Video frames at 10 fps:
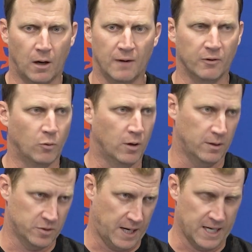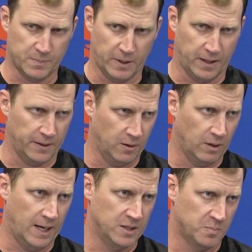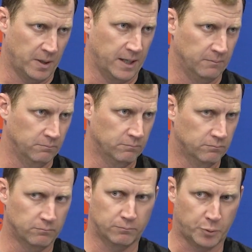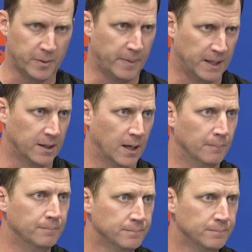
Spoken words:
every one of those guys playing on the O-line is playing pretty banged up.